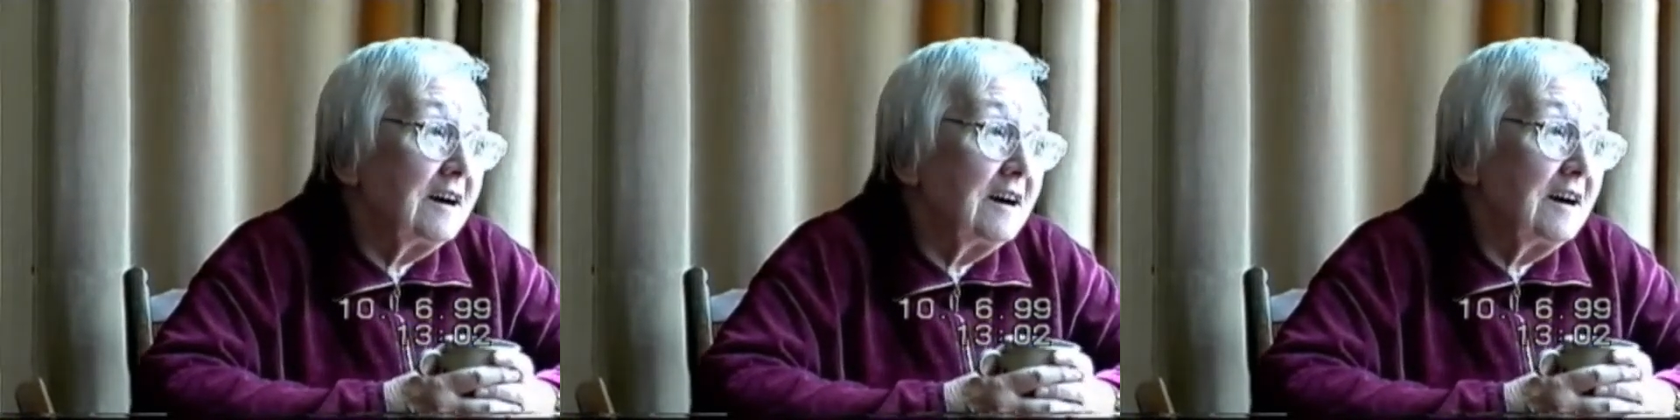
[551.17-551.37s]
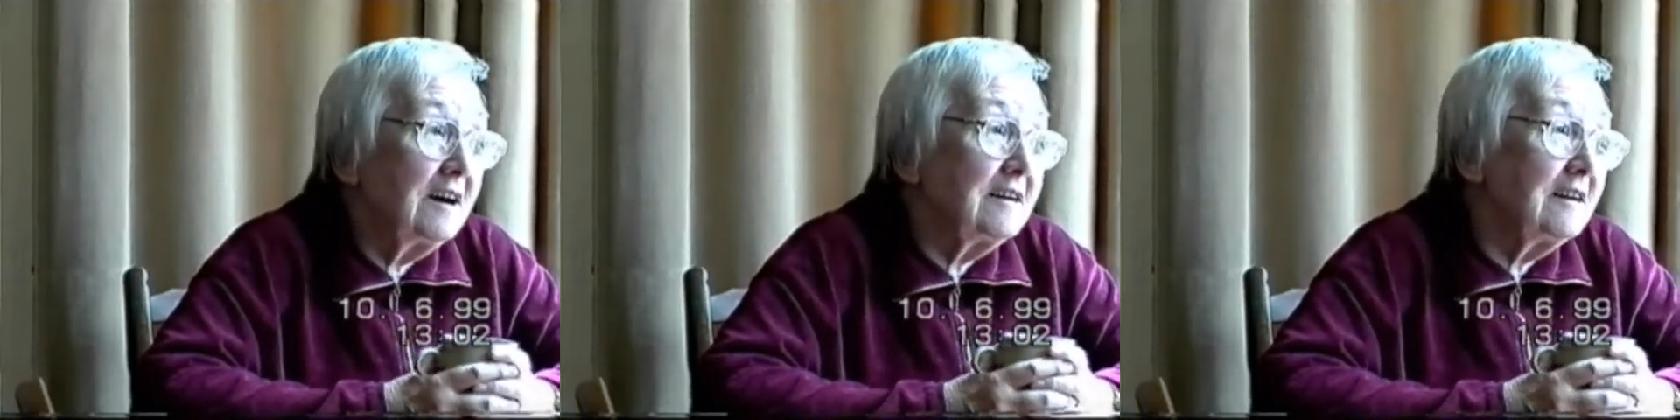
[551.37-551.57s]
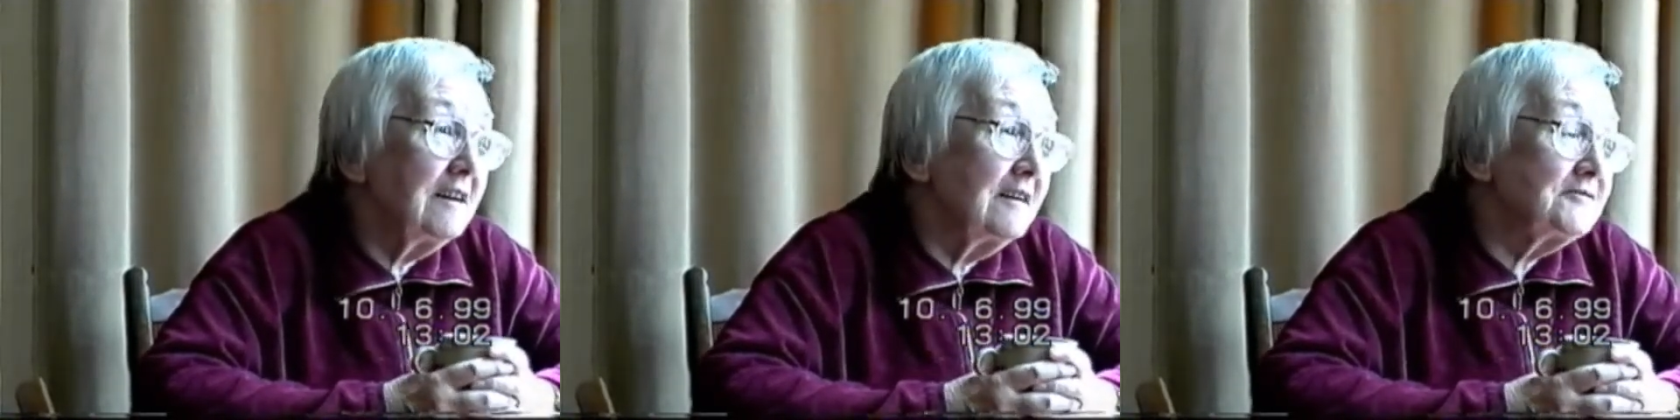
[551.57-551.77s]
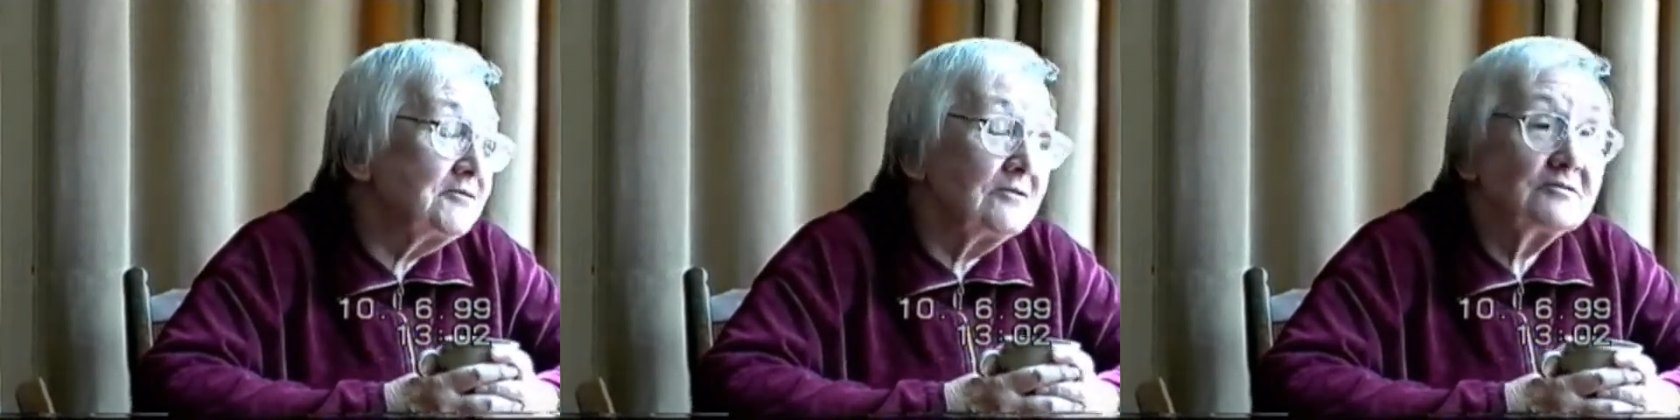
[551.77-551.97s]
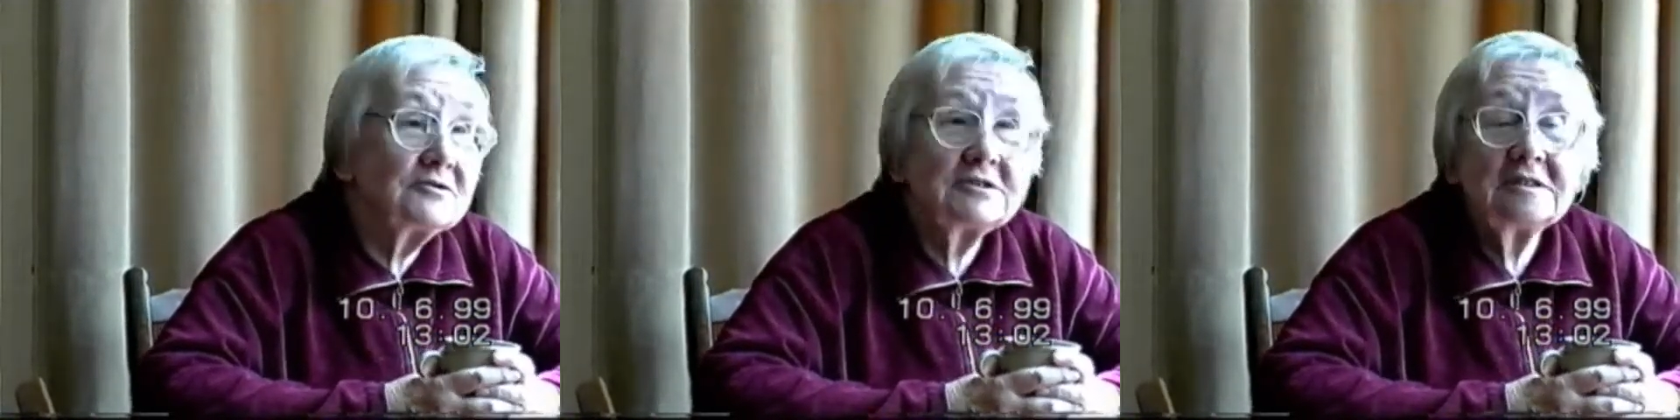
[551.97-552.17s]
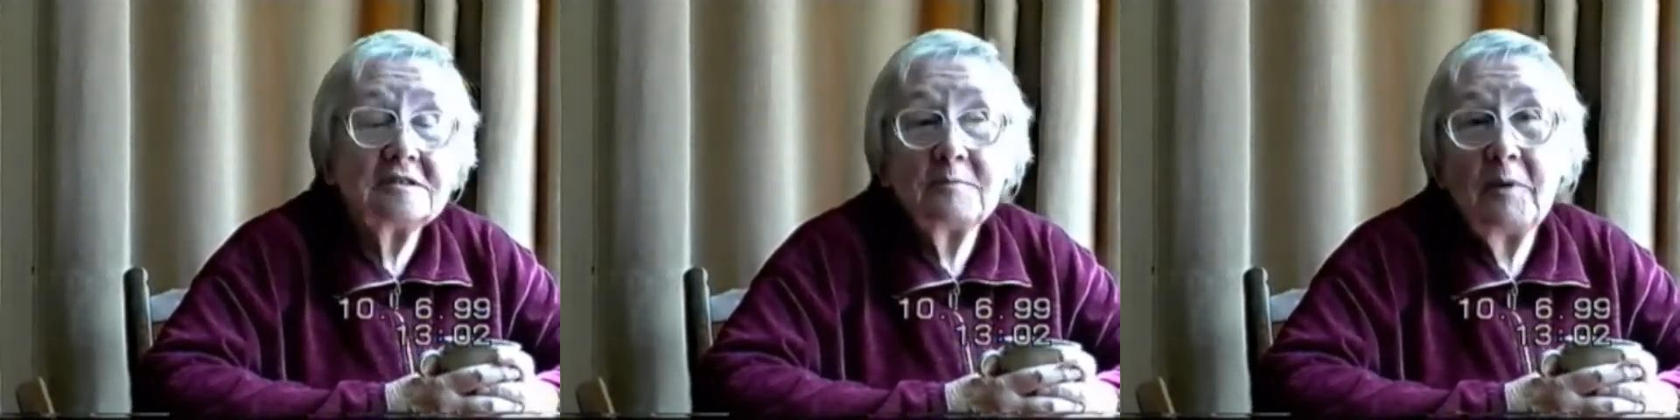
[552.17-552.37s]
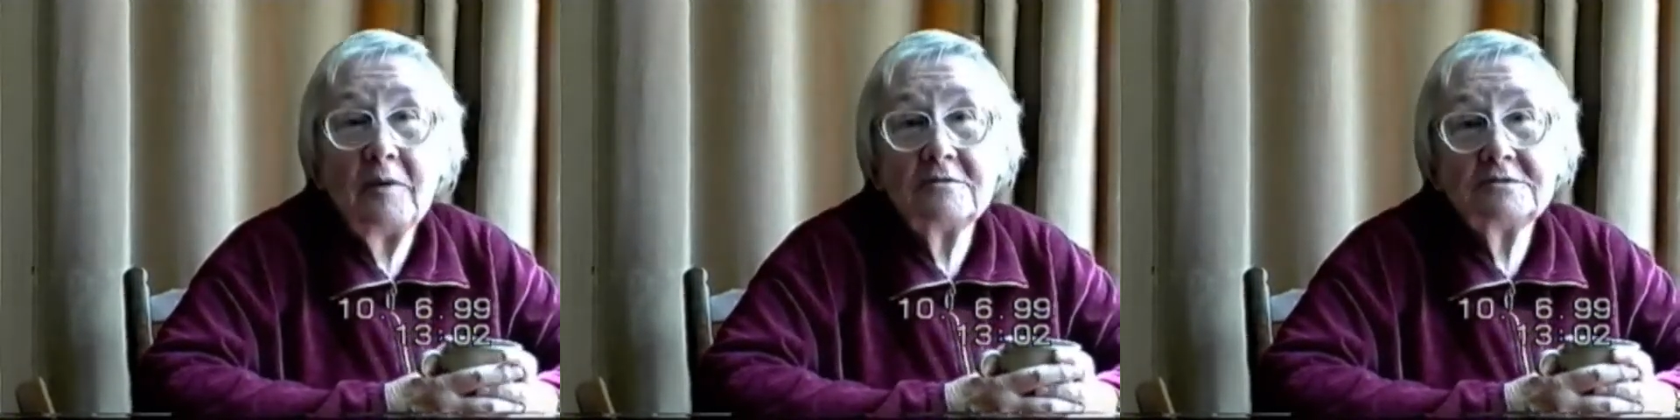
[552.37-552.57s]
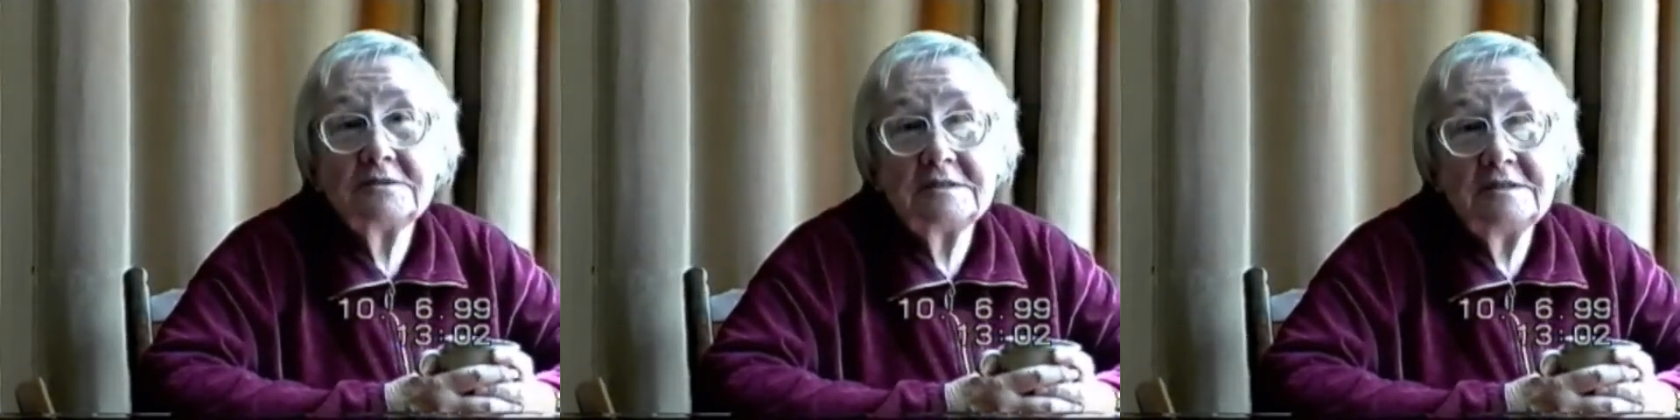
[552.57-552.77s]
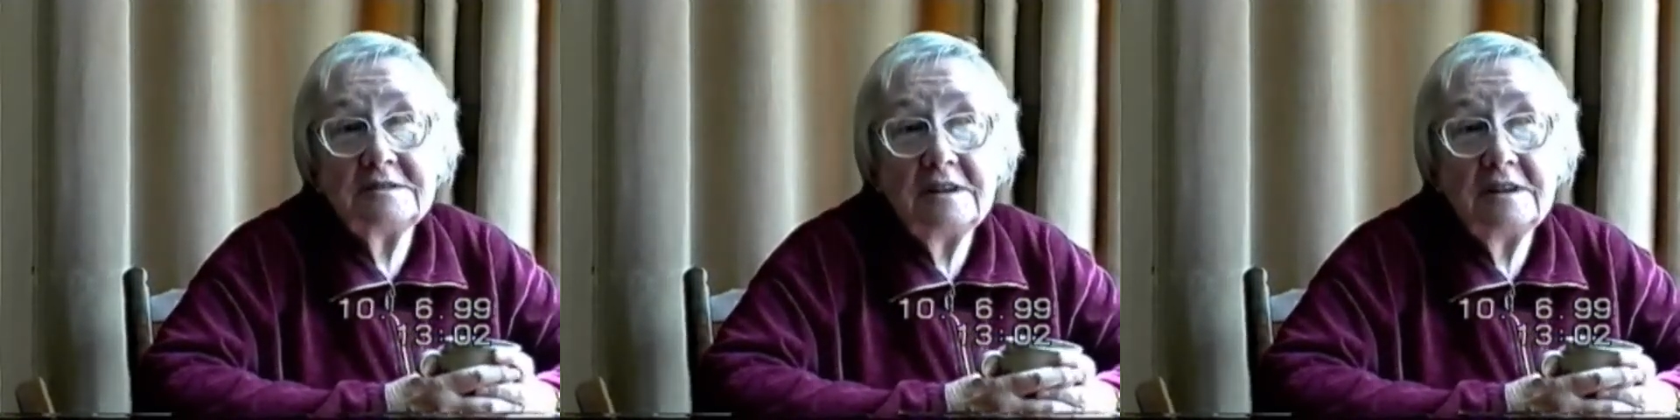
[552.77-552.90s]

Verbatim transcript: I, I, don't see the point in,